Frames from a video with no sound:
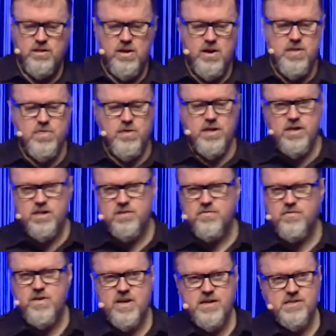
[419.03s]
I think it's
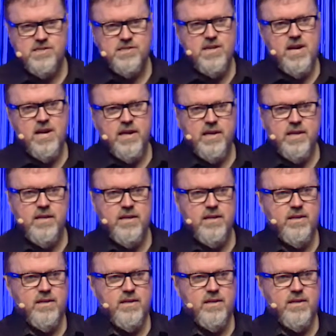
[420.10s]
fair to say